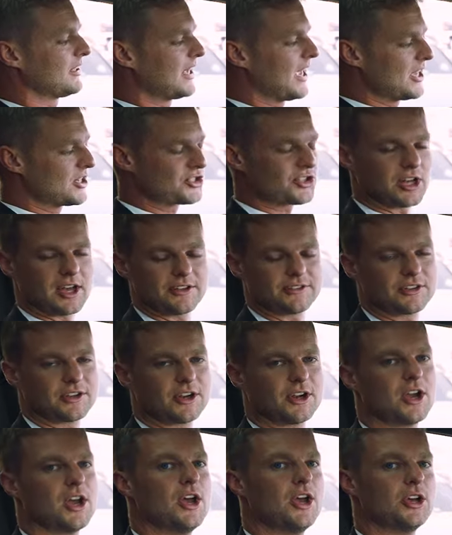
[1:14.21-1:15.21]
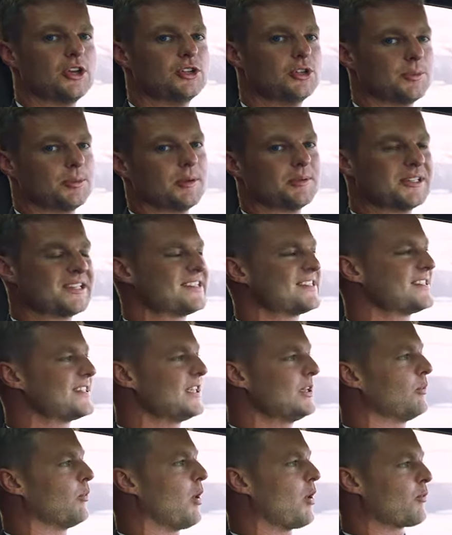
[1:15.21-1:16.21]
gauge cluster, you'll be able to
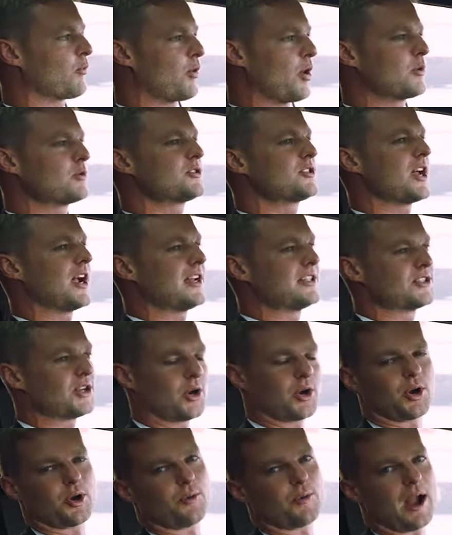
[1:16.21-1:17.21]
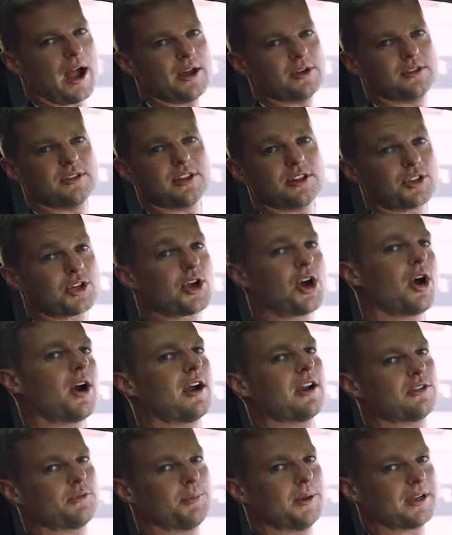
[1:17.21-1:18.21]
see what road signs are around you that the car
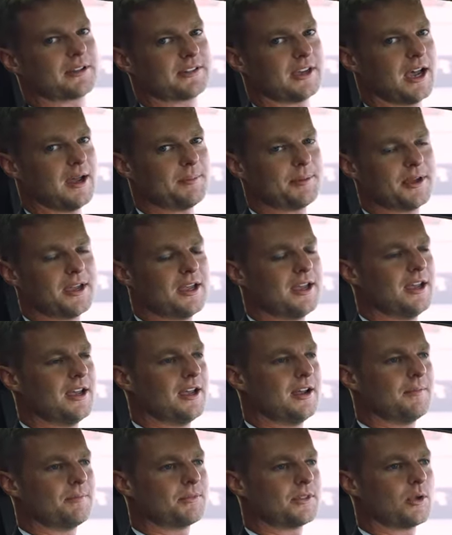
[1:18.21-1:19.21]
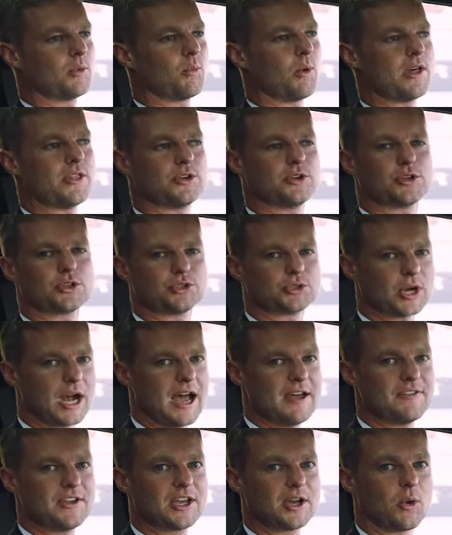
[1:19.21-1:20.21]
has picked up, whether you're
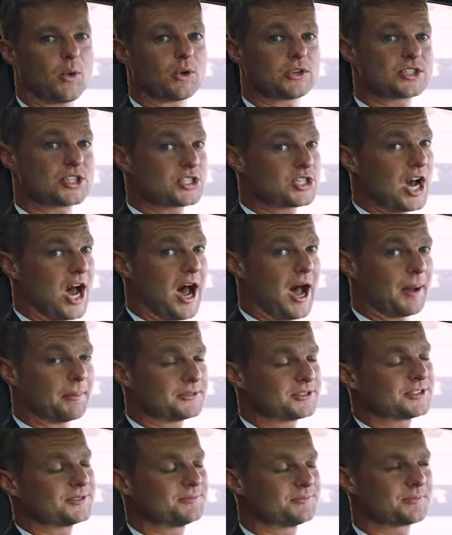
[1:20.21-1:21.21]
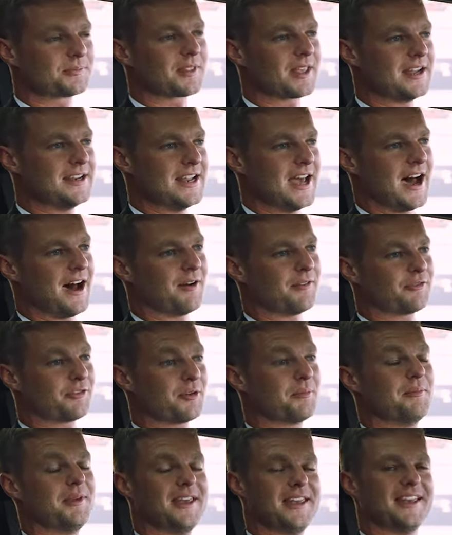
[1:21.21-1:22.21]
driving or stopped. Now
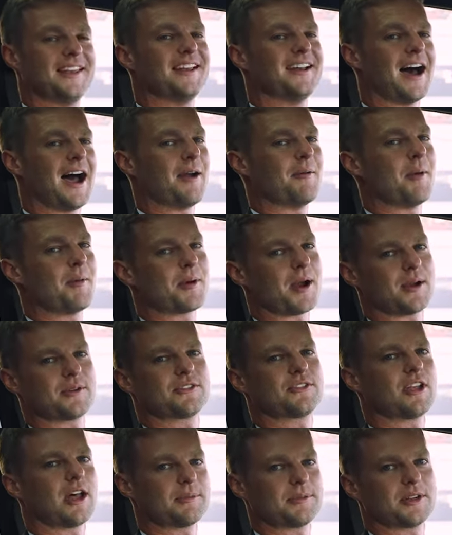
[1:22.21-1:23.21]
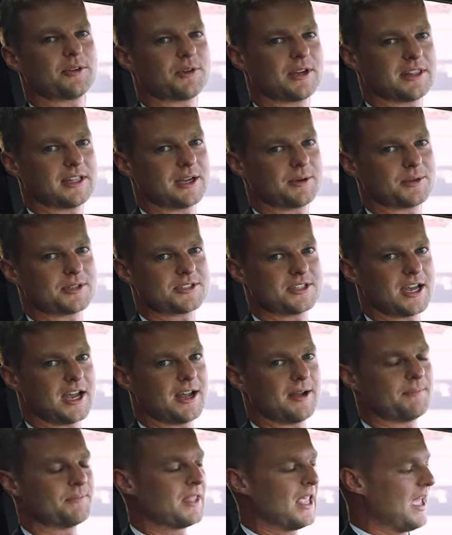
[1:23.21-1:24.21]
for me, I remember I was stopped at a red light one
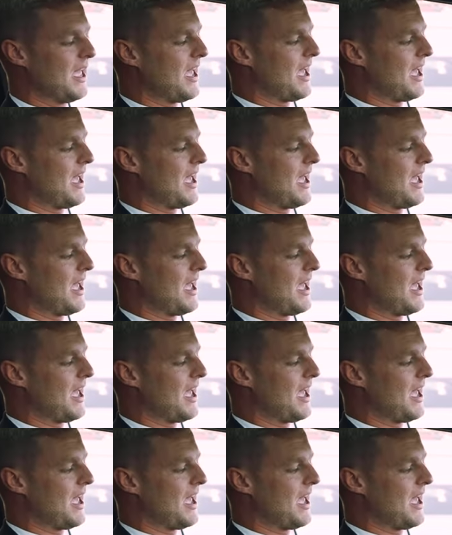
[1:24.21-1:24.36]
time